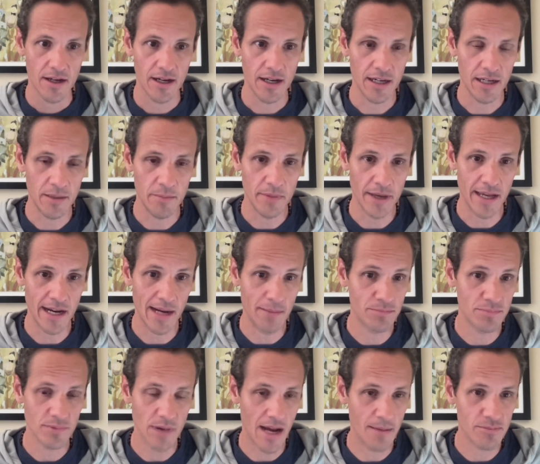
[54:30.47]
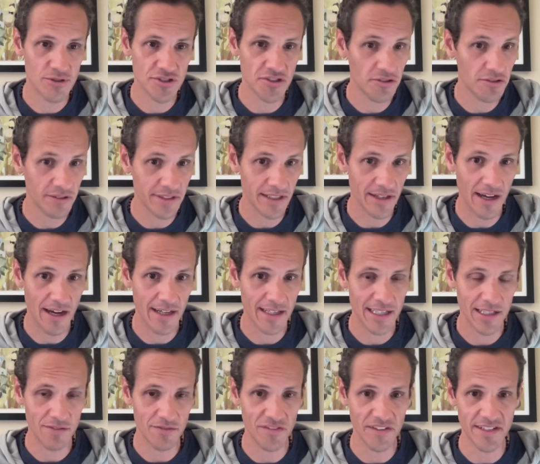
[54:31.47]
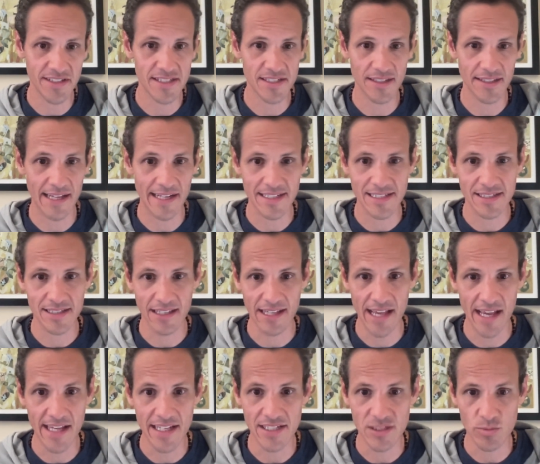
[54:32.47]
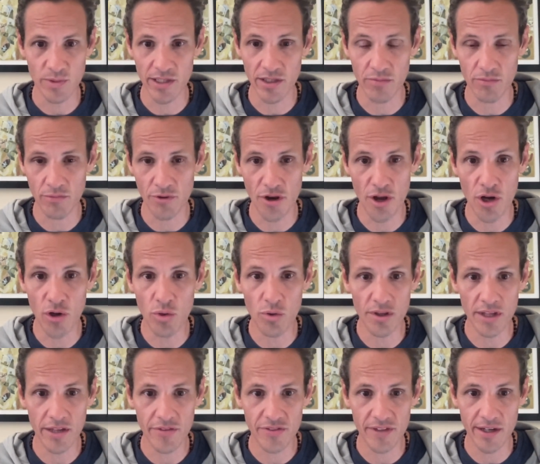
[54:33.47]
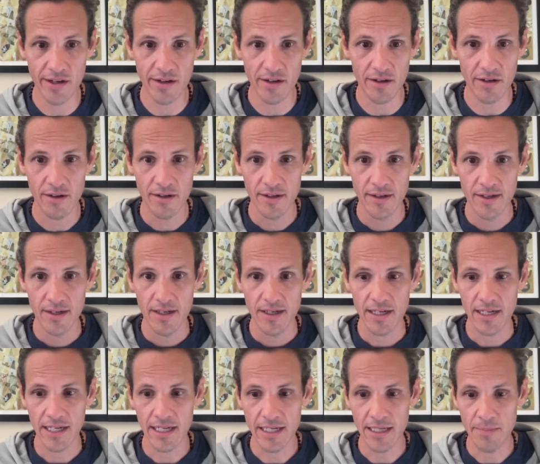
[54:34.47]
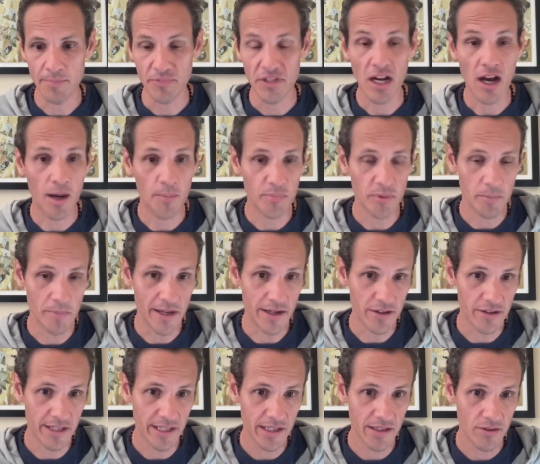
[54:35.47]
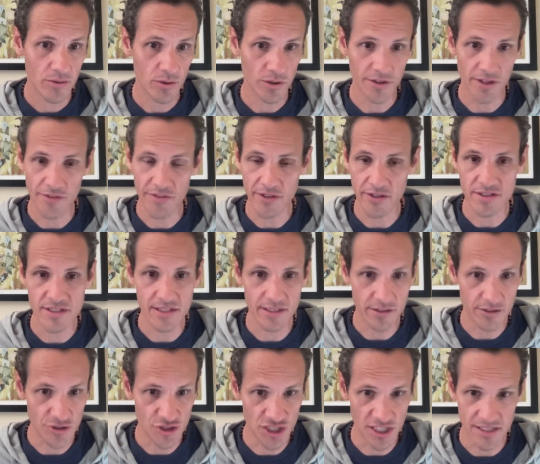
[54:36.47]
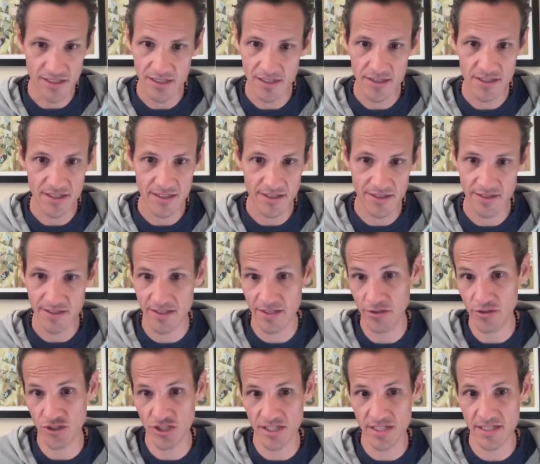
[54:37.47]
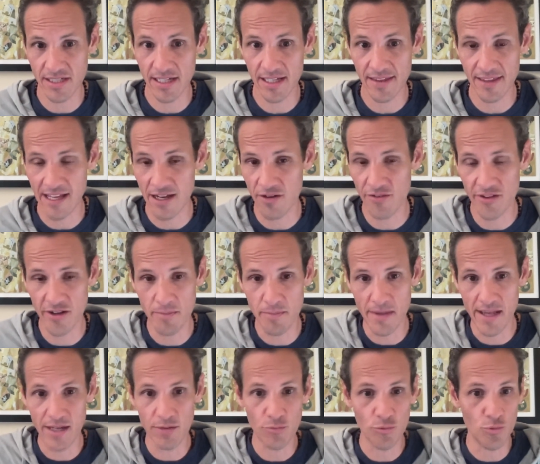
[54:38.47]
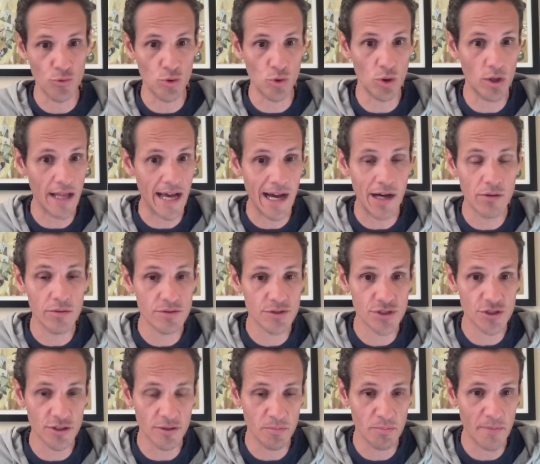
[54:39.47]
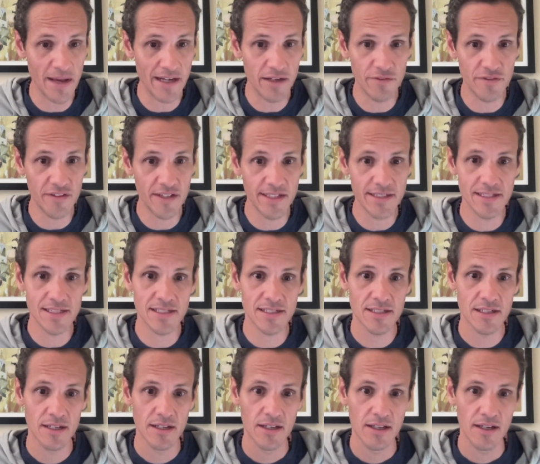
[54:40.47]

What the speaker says: And I'm certainly not convinced that that's the case. We don't know that they're complementary or that they're synergistic. They may rule out certain benefits.